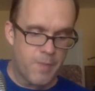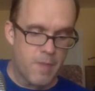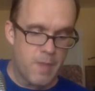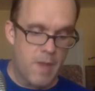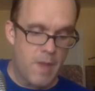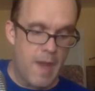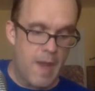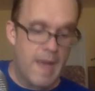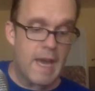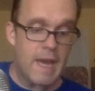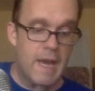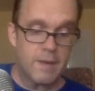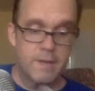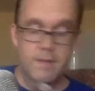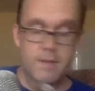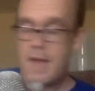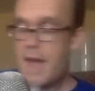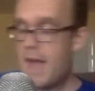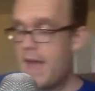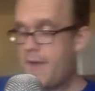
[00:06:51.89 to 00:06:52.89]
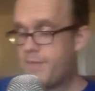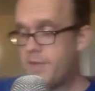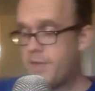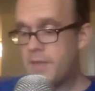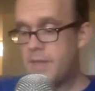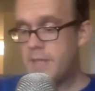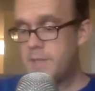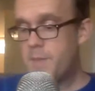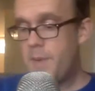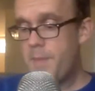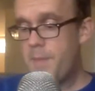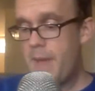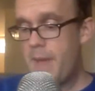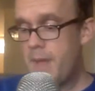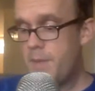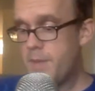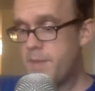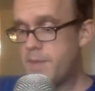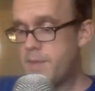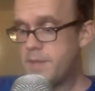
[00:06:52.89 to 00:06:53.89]
Now I have to cleanse my
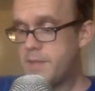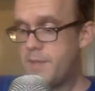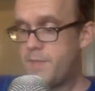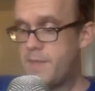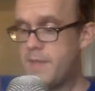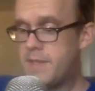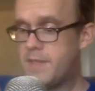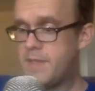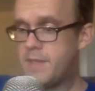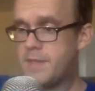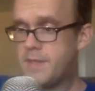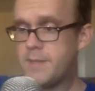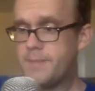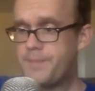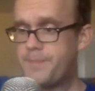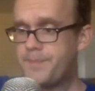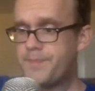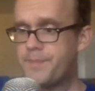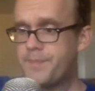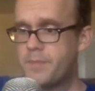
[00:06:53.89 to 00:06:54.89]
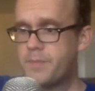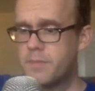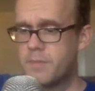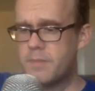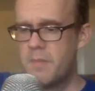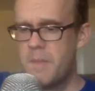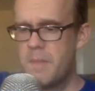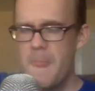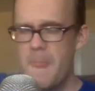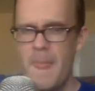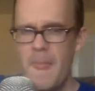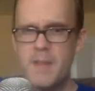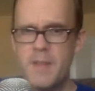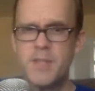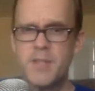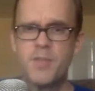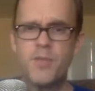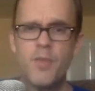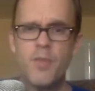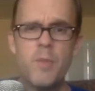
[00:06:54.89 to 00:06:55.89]
palate with this stuff. This is
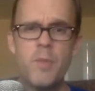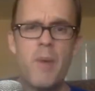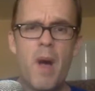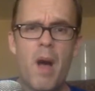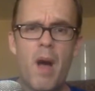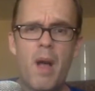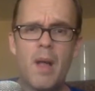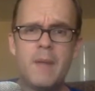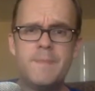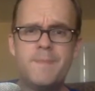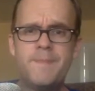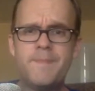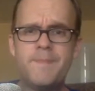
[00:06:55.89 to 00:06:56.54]
Skrewball.